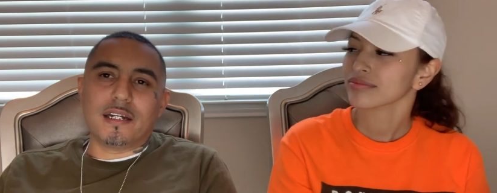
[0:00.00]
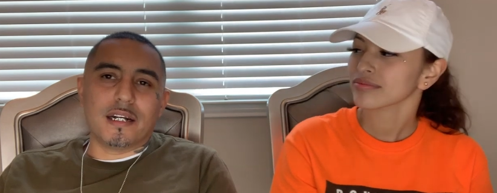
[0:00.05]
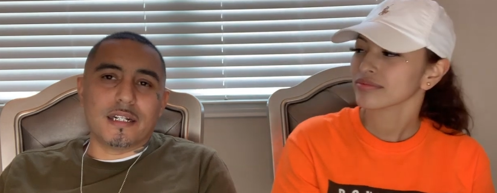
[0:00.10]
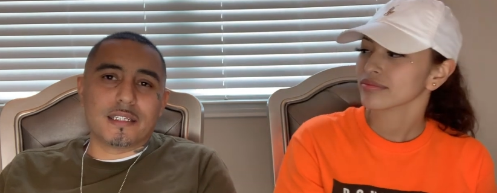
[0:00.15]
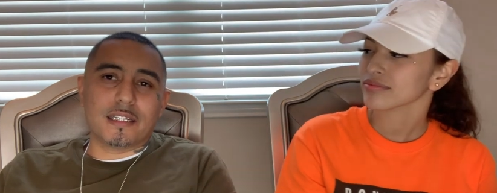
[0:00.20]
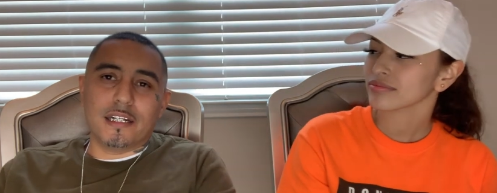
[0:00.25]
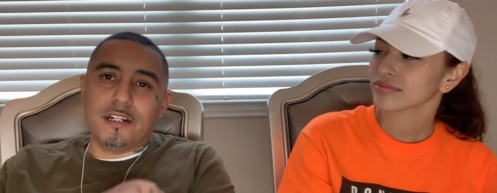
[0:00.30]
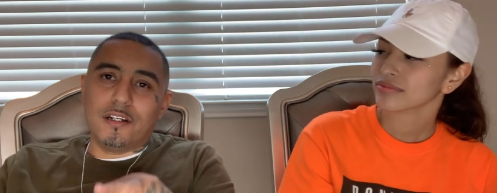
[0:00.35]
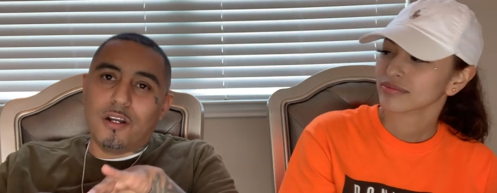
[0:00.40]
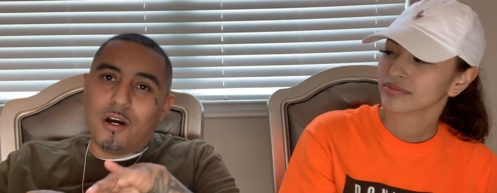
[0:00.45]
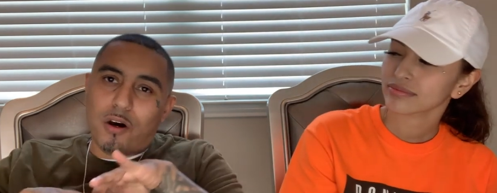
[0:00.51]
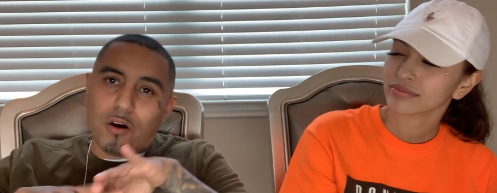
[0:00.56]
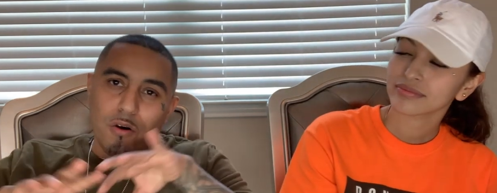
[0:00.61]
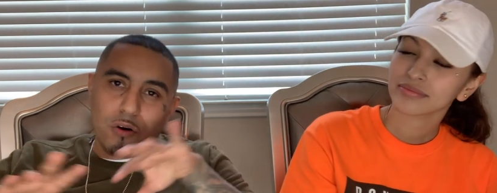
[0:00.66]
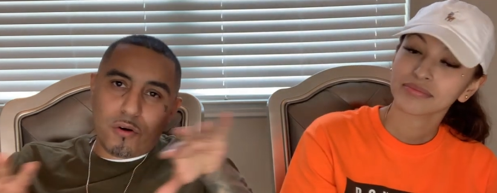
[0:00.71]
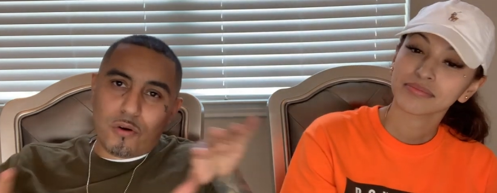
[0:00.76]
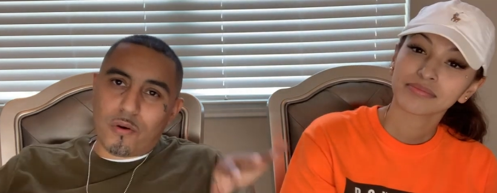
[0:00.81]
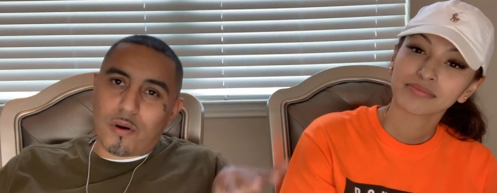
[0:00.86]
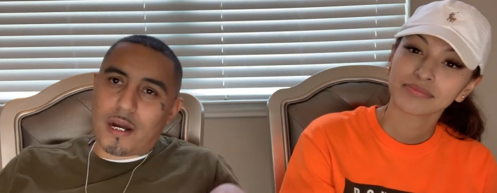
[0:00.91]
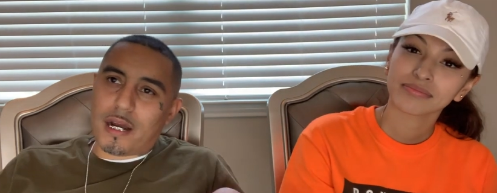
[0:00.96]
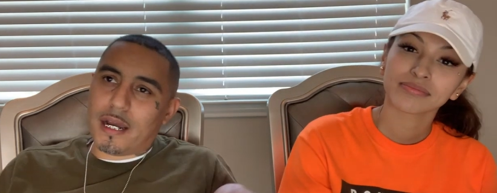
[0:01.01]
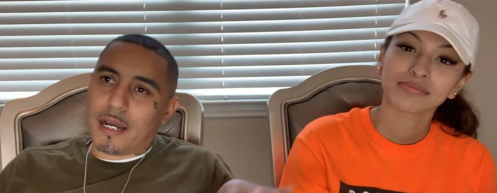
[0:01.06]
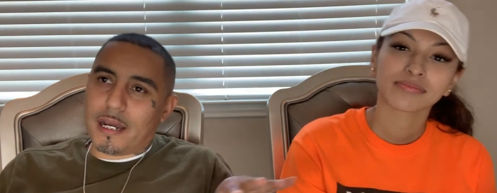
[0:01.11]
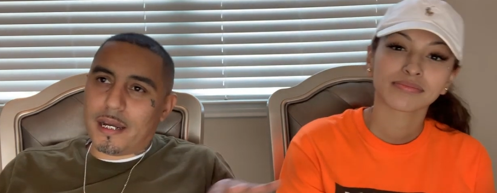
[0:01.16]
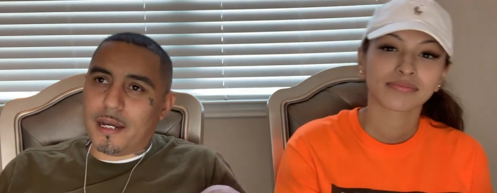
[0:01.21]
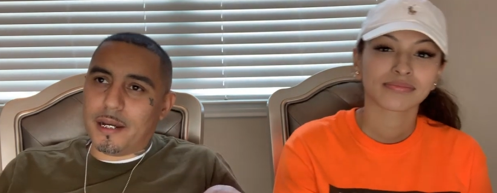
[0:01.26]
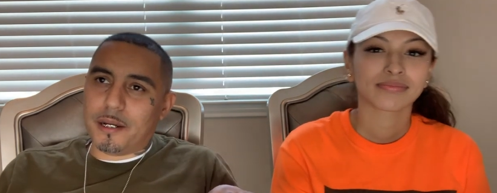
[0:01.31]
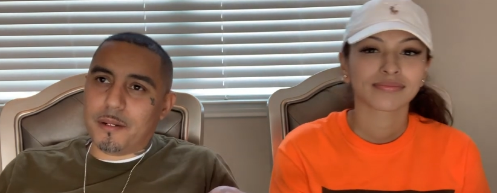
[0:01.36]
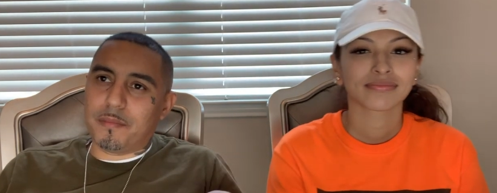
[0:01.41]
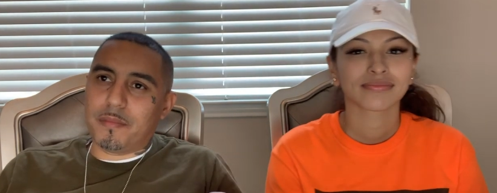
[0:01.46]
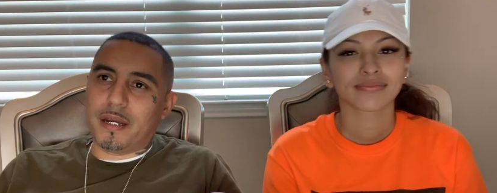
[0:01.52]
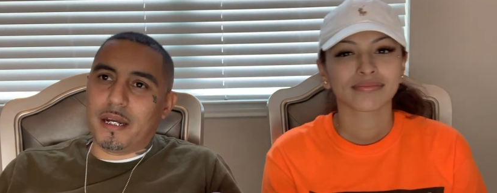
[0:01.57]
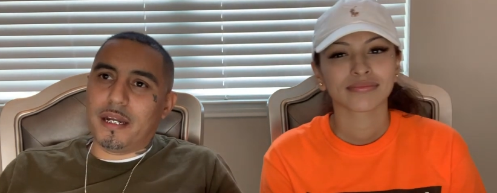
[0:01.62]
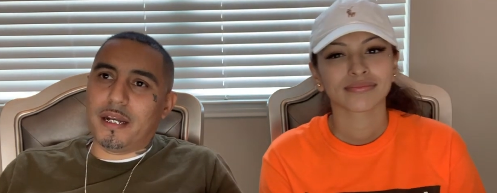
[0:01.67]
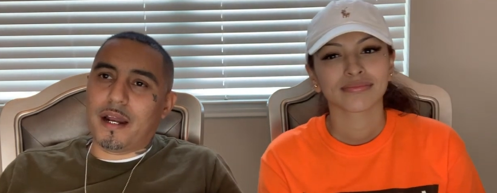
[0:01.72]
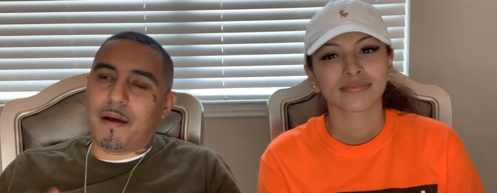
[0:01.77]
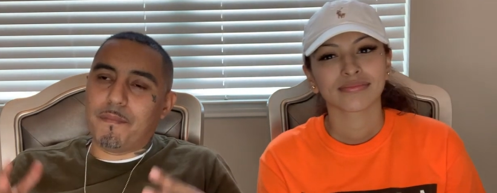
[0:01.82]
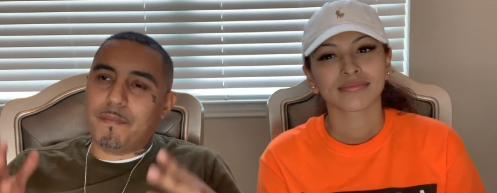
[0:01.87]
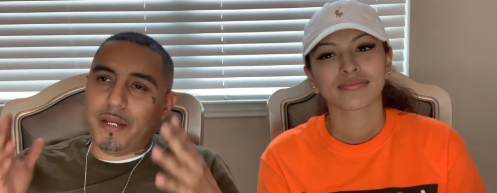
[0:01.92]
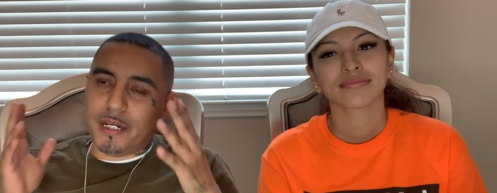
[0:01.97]
Speaker 1: doesn't know who I am,
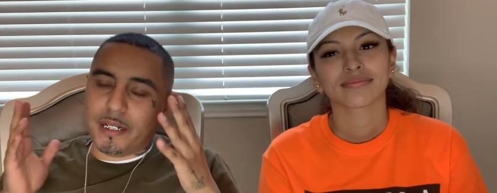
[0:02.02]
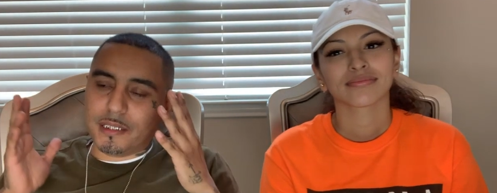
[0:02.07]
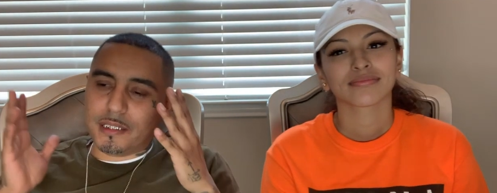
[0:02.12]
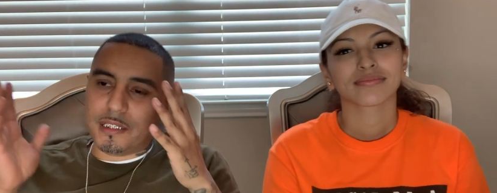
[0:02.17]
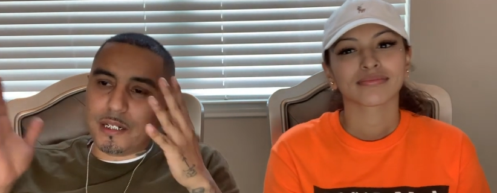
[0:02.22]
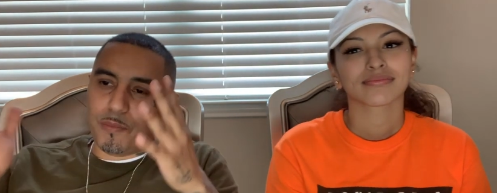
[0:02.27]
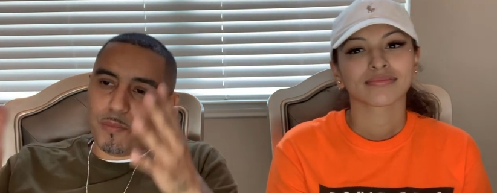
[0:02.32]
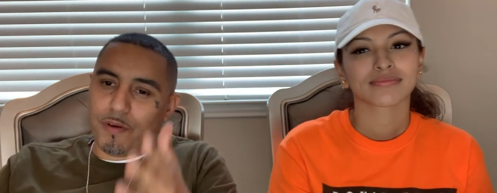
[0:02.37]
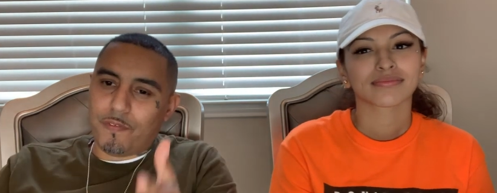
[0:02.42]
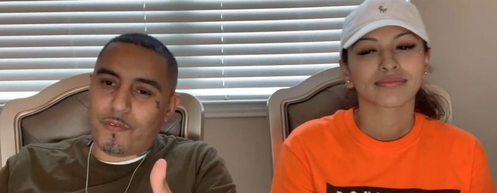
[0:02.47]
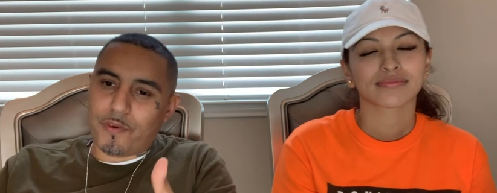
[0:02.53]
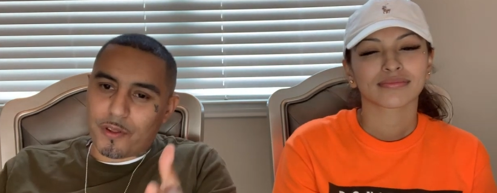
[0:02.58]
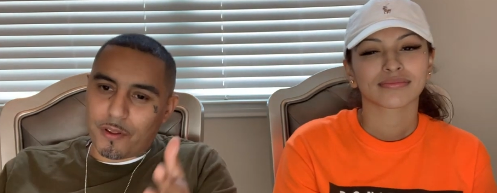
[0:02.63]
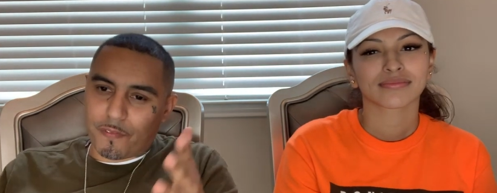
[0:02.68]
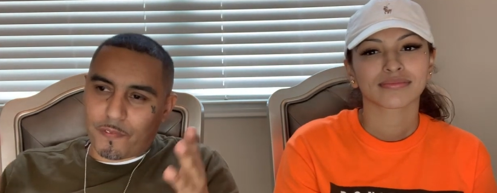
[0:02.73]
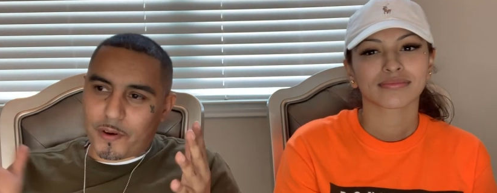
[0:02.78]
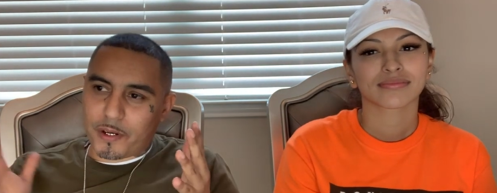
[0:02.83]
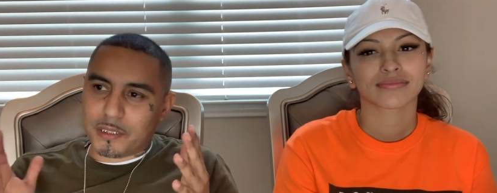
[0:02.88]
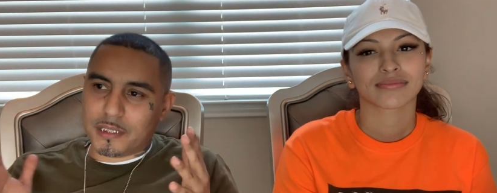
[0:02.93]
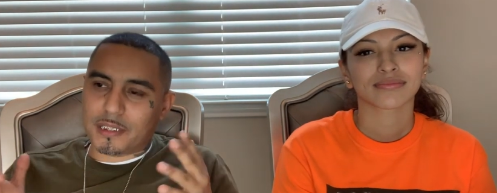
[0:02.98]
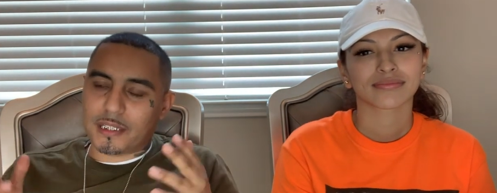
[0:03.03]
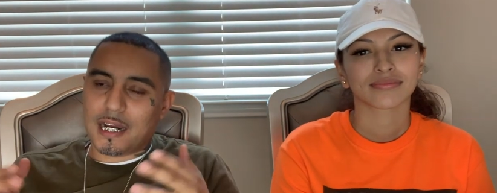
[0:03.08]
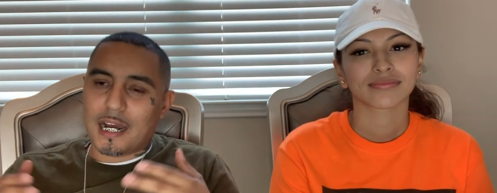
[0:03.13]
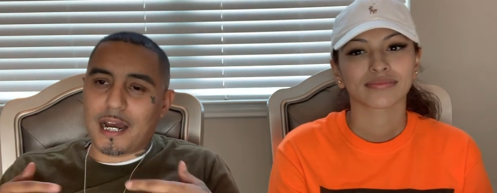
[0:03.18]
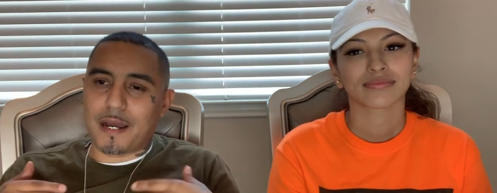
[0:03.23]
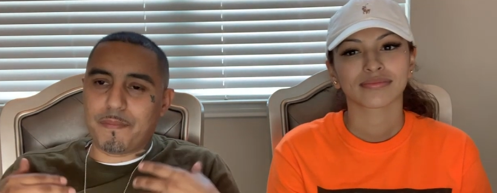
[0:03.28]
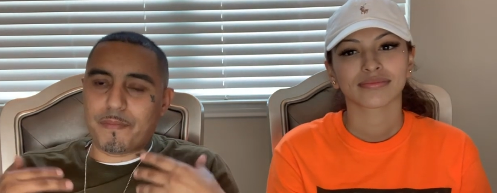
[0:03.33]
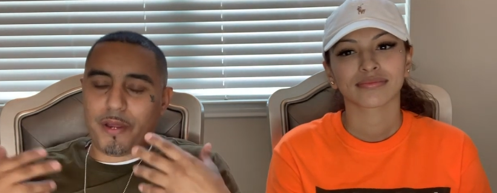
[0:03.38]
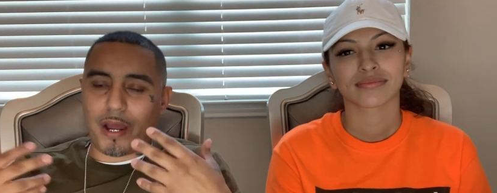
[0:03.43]
and I'm meeting someone for the first time,